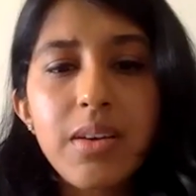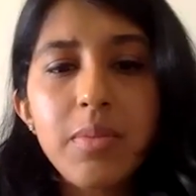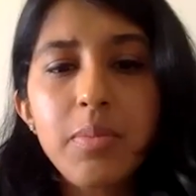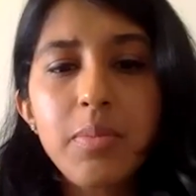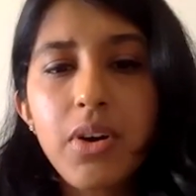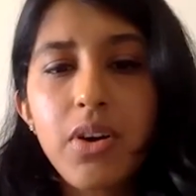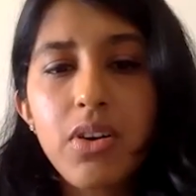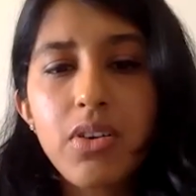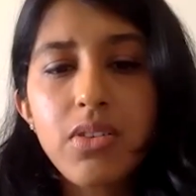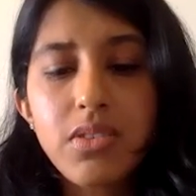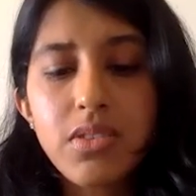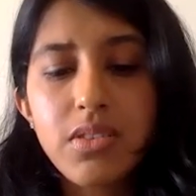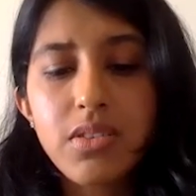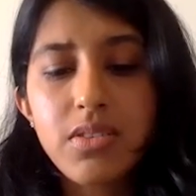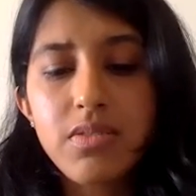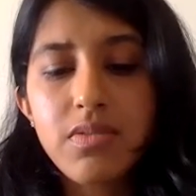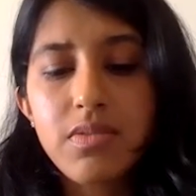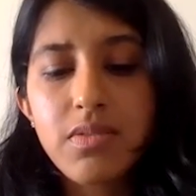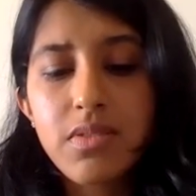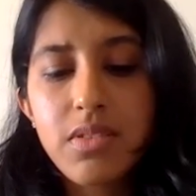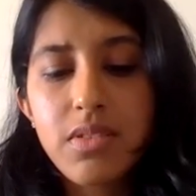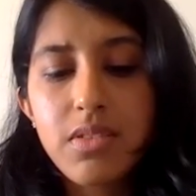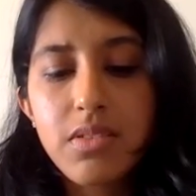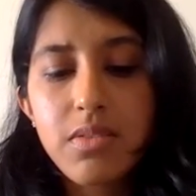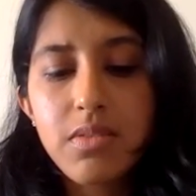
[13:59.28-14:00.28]
about
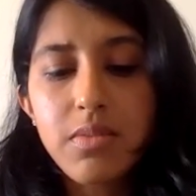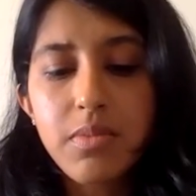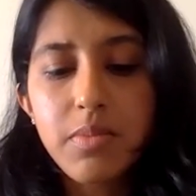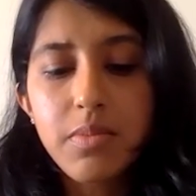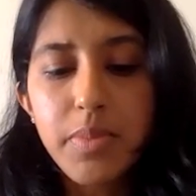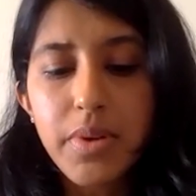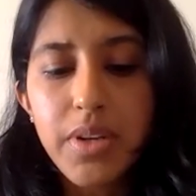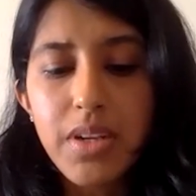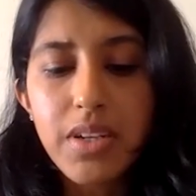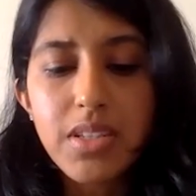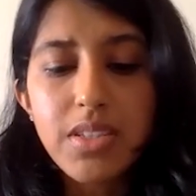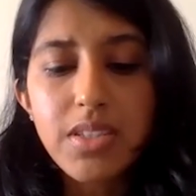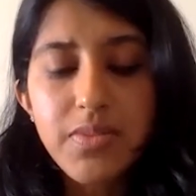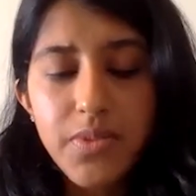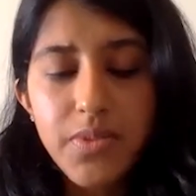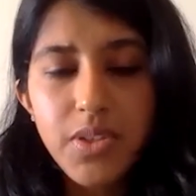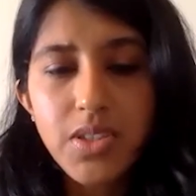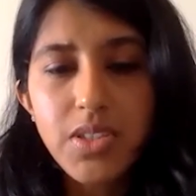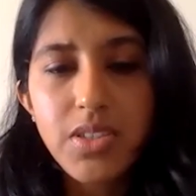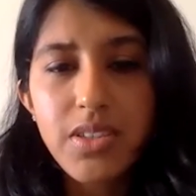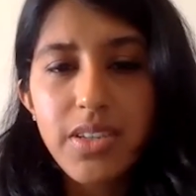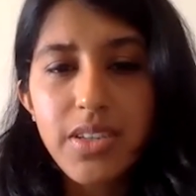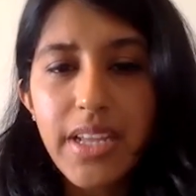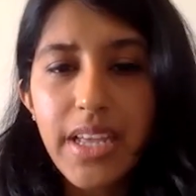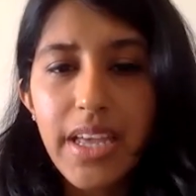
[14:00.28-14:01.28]
bills for
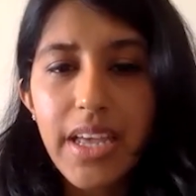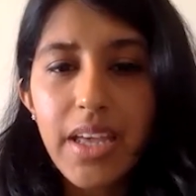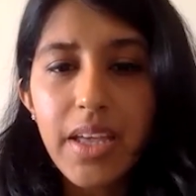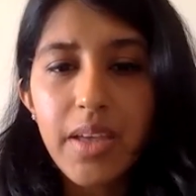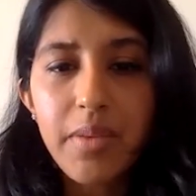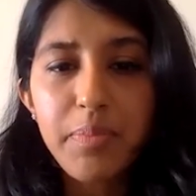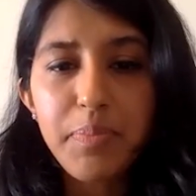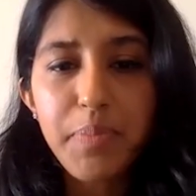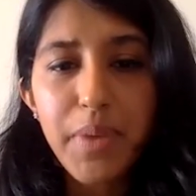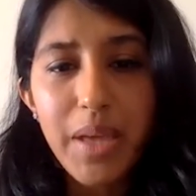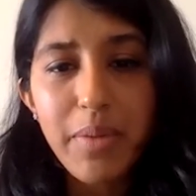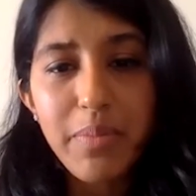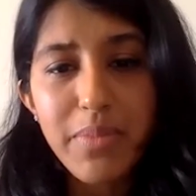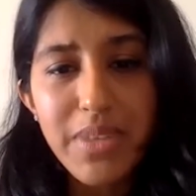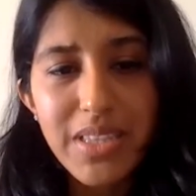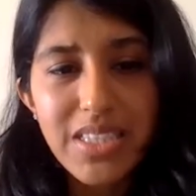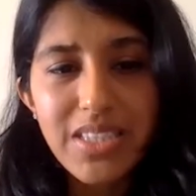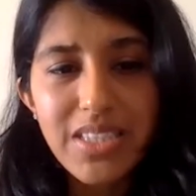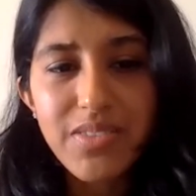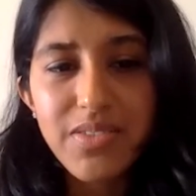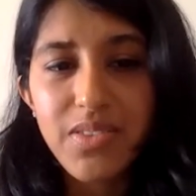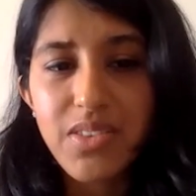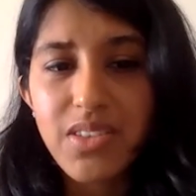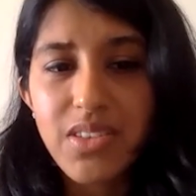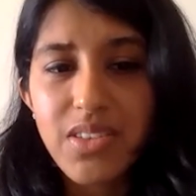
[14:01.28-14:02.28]
today,
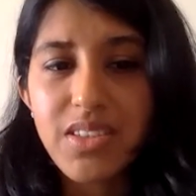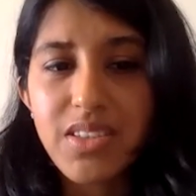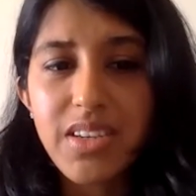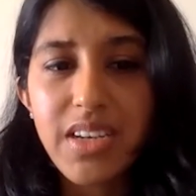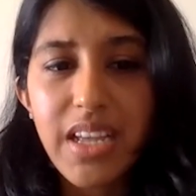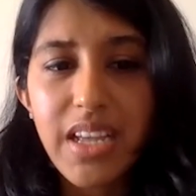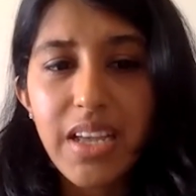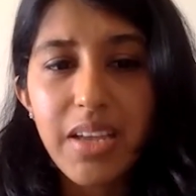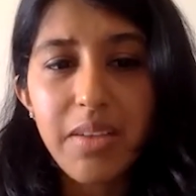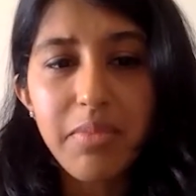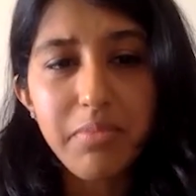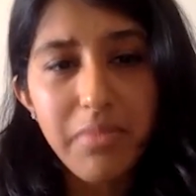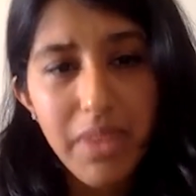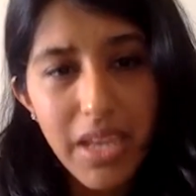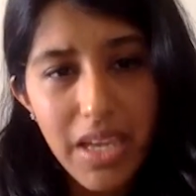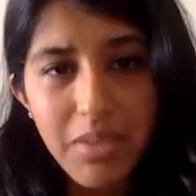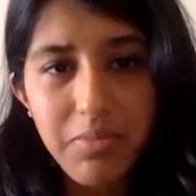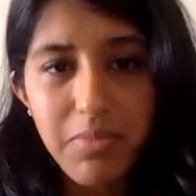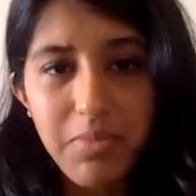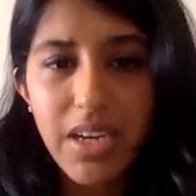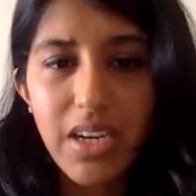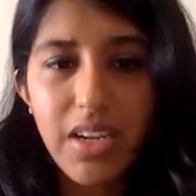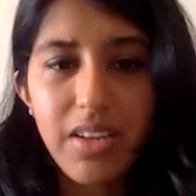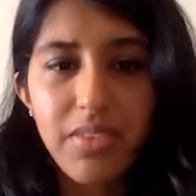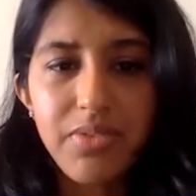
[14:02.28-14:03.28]
payments for today, make
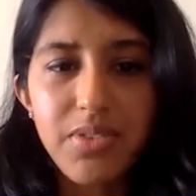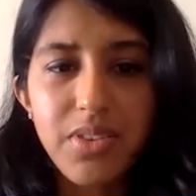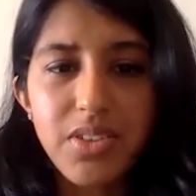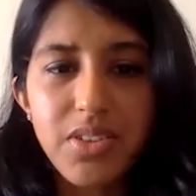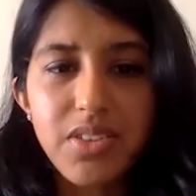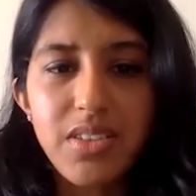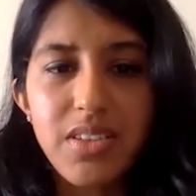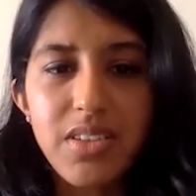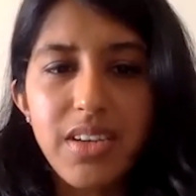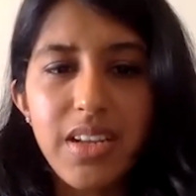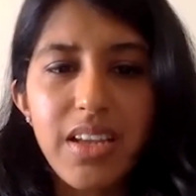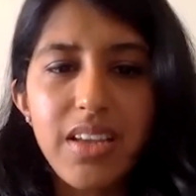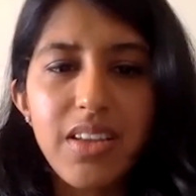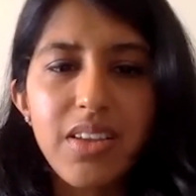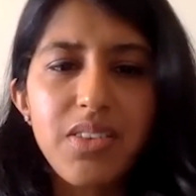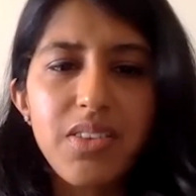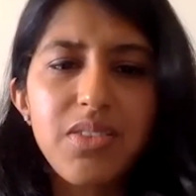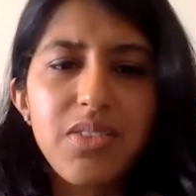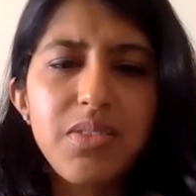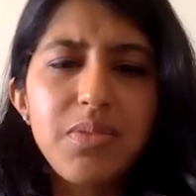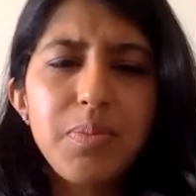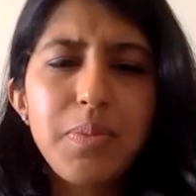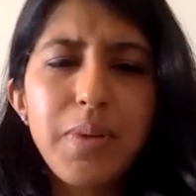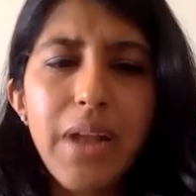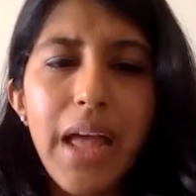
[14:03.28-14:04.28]
money for today,
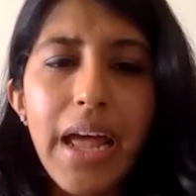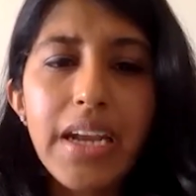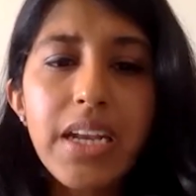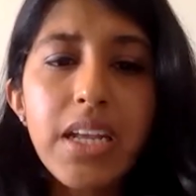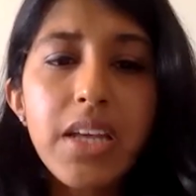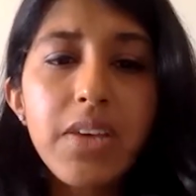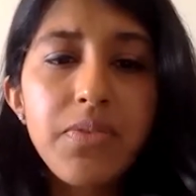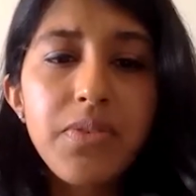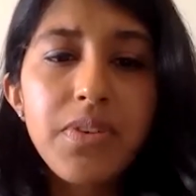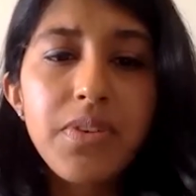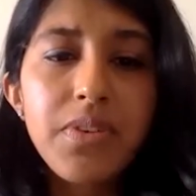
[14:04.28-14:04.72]
planning for